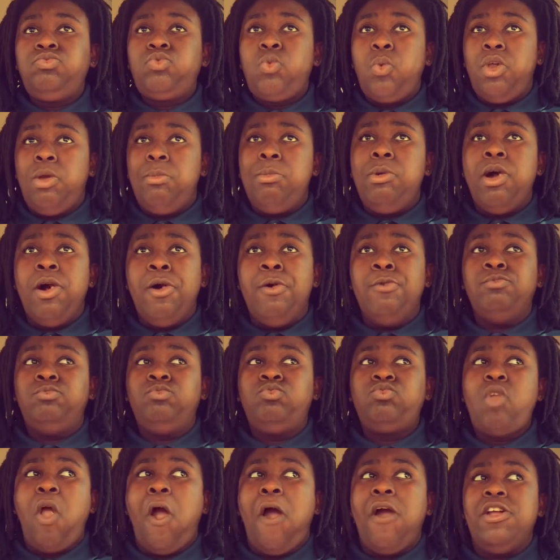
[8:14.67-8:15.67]
when I'm at
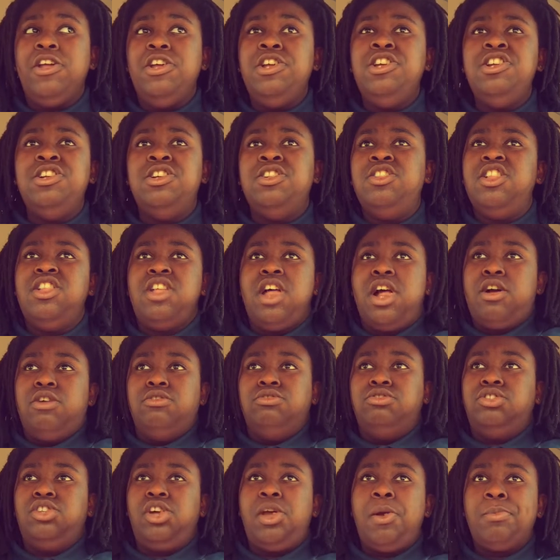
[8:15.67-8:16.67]
home, I eat and then I
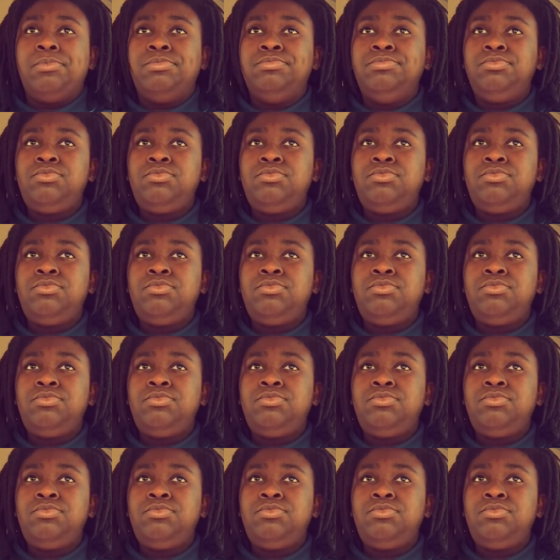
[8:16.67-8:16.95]
go to sleep.